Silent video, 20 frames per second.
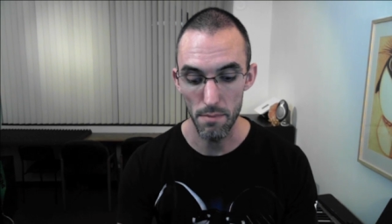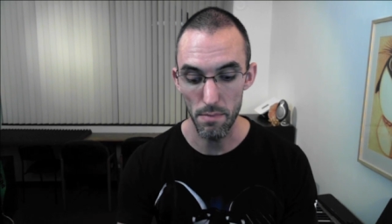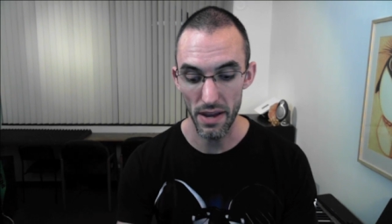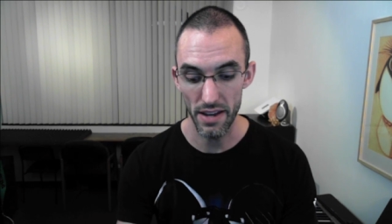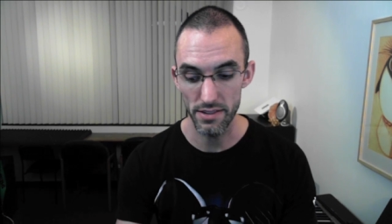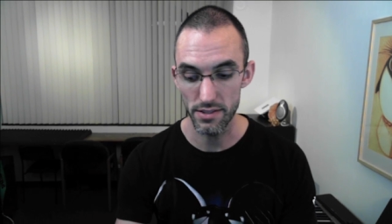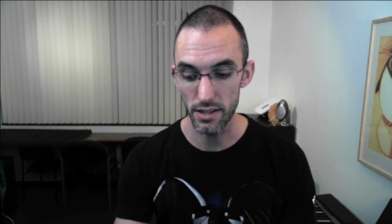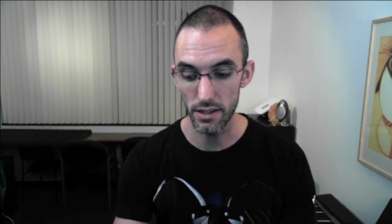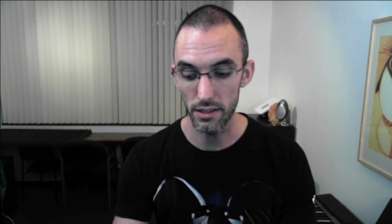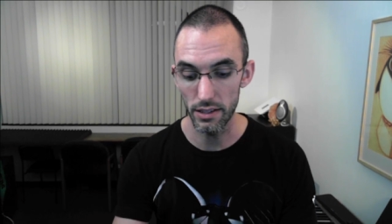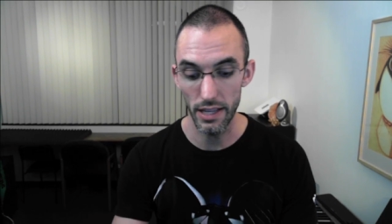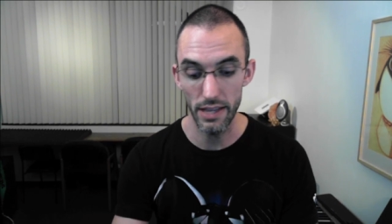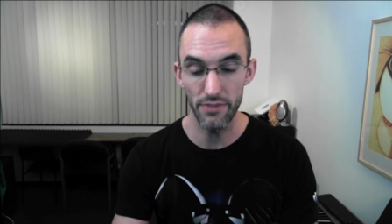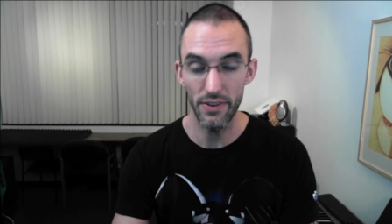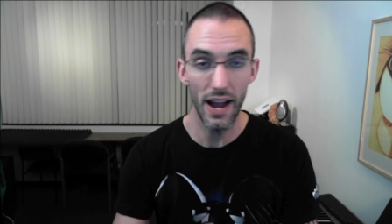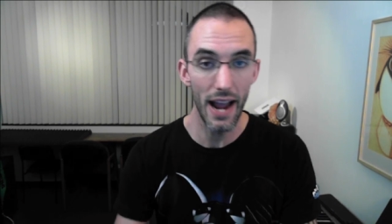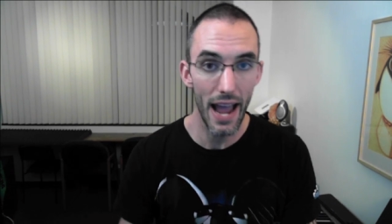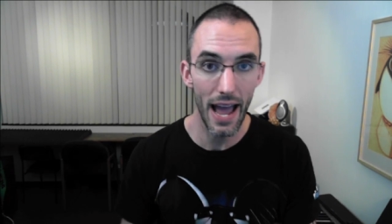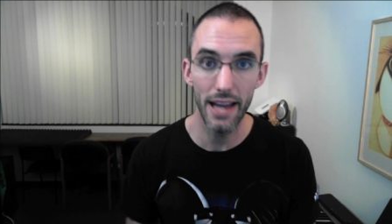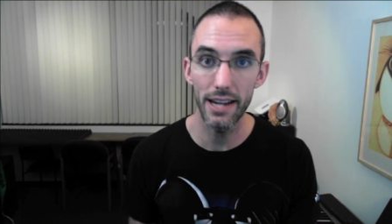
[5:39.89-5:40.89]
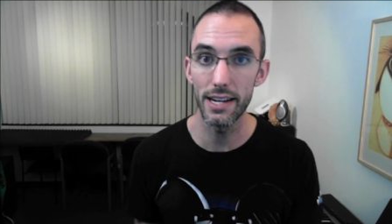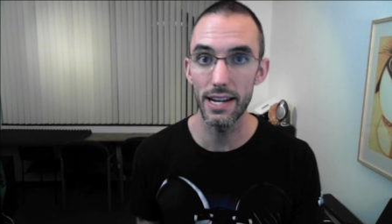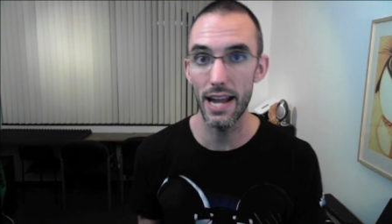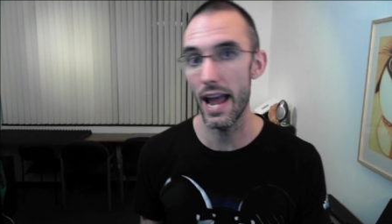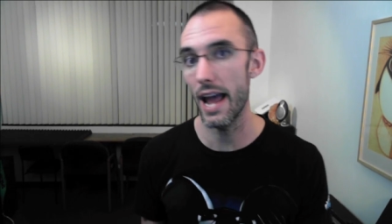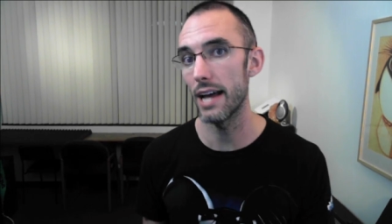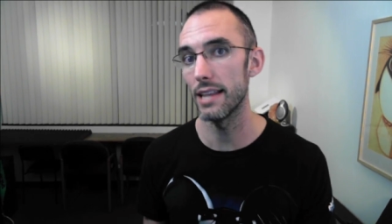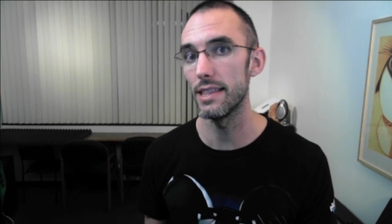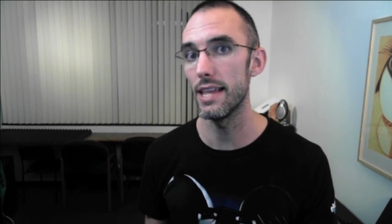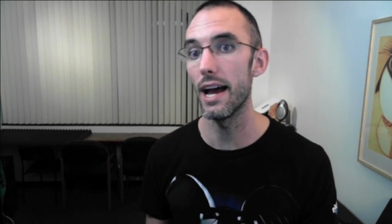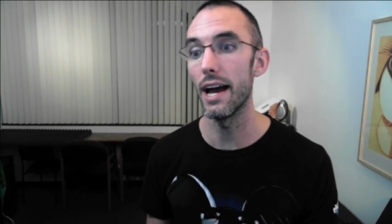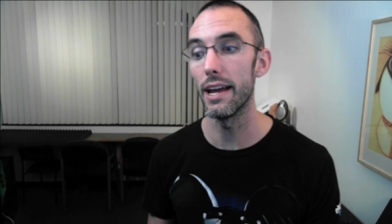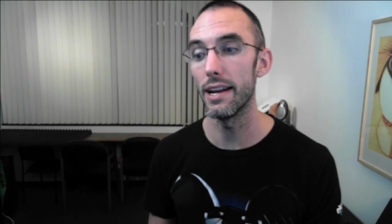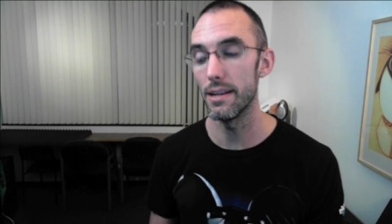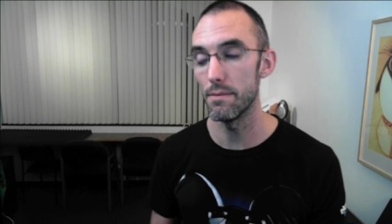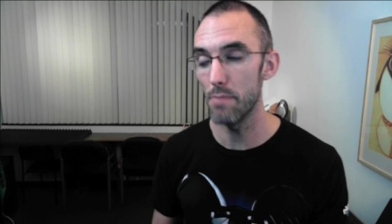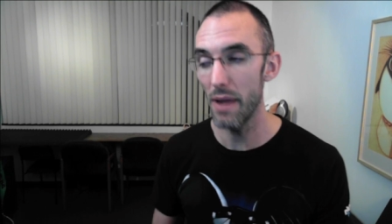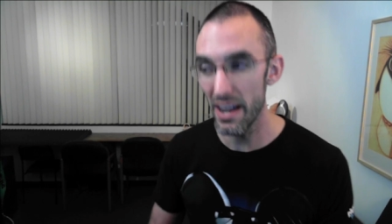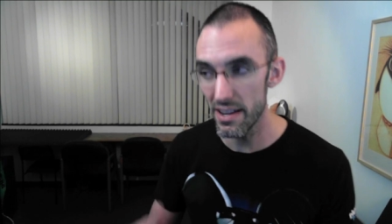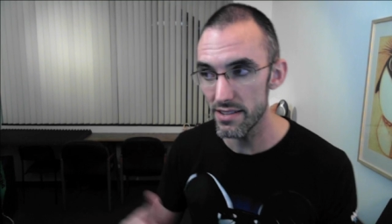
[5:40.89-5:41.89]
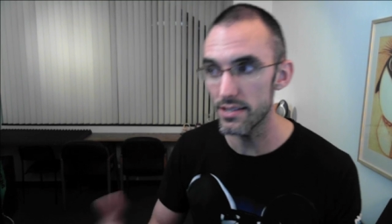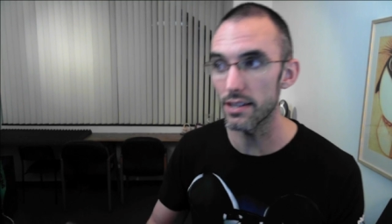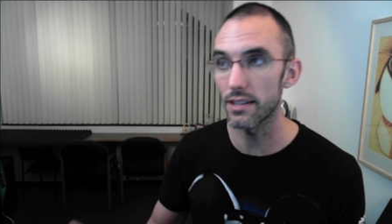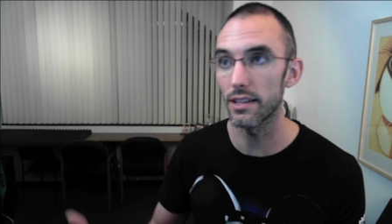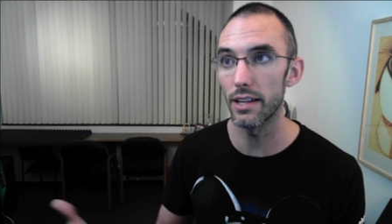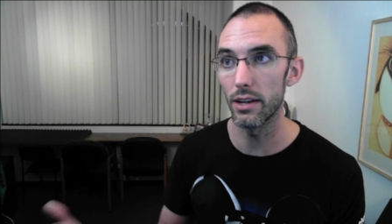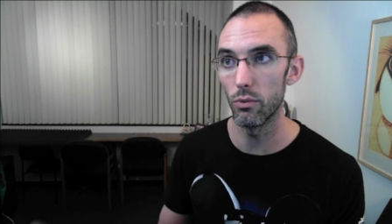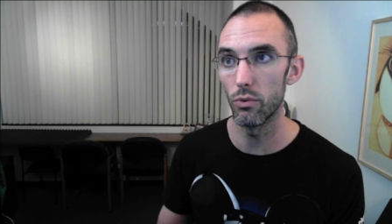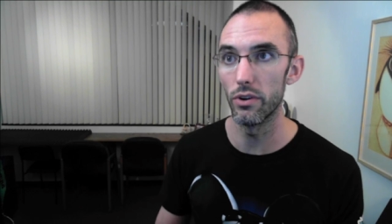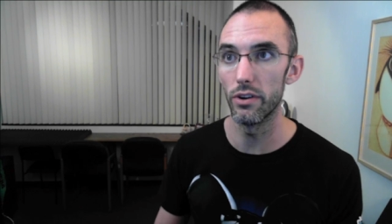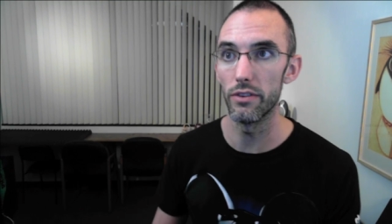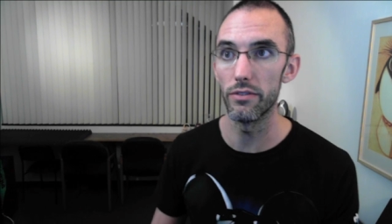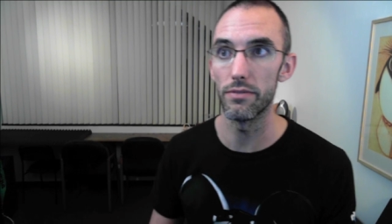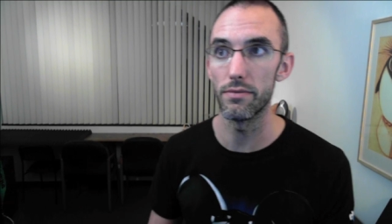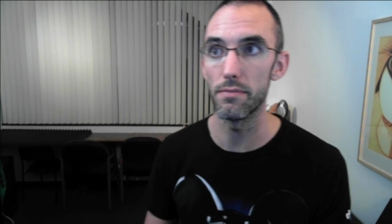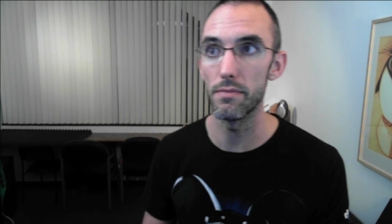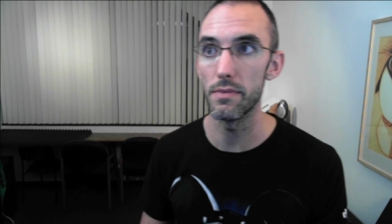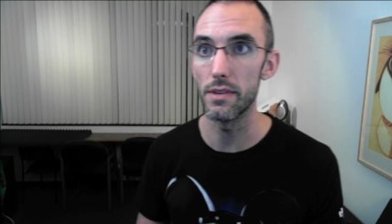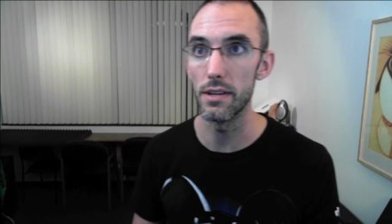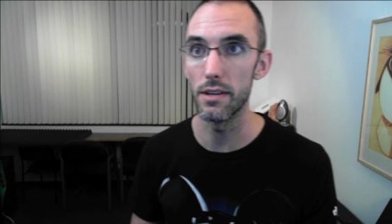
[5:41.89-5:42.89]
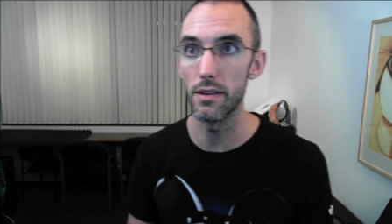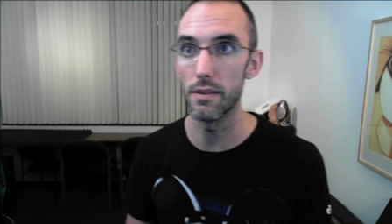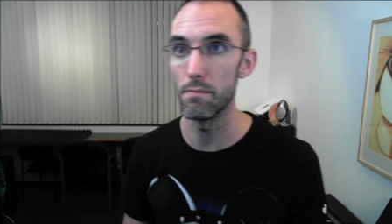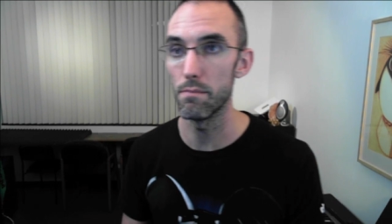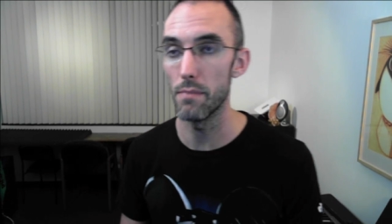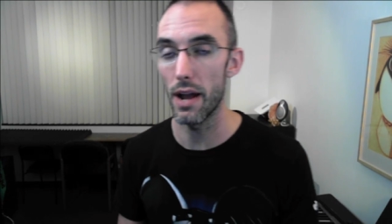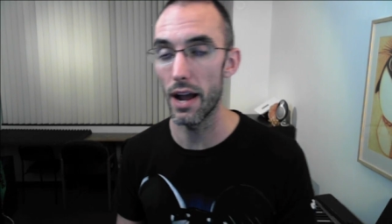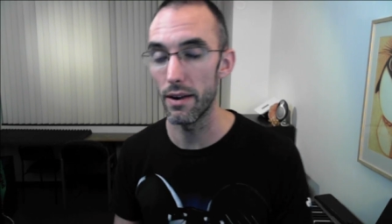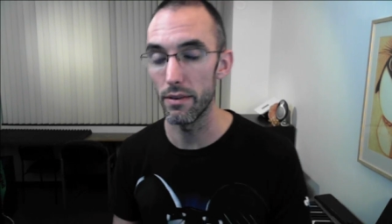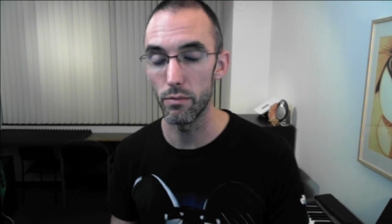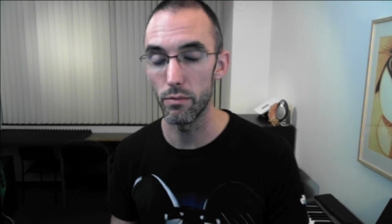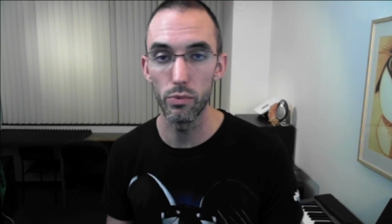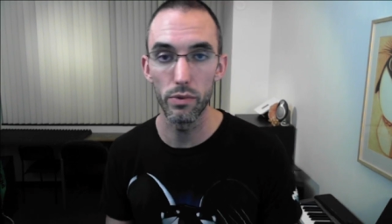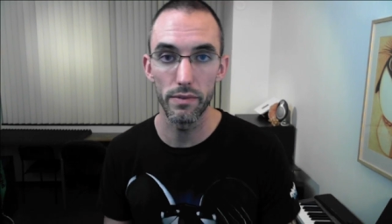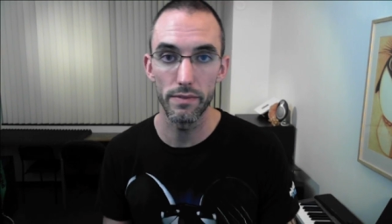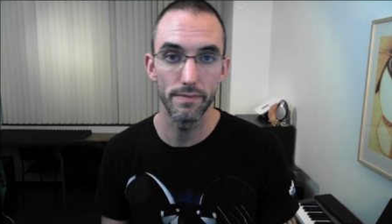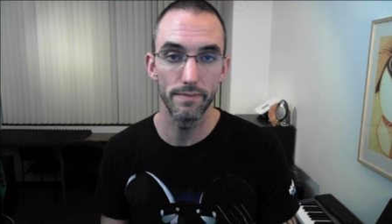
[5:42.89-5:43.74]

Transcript: it basically if i hadn't had that it basically would have i